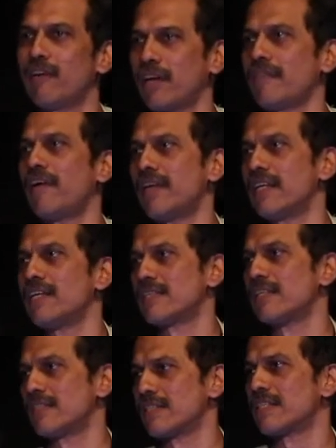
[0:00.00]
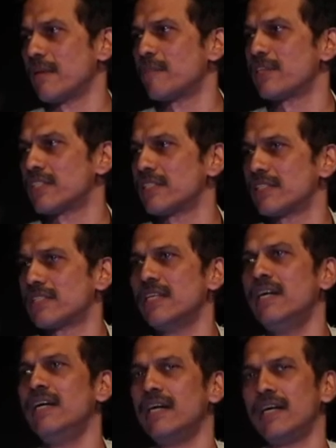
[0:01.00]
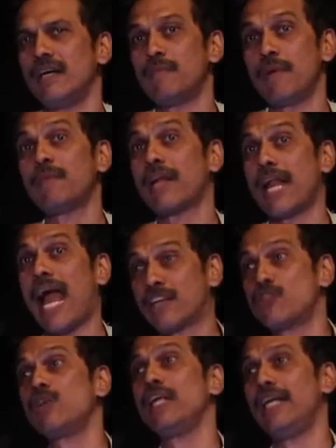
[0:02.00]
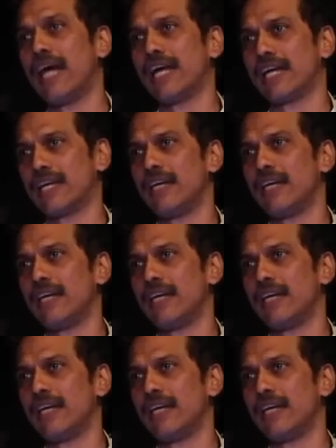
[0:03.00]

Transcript: 45 degrees Celsius temperatures, uh, people are actually dying.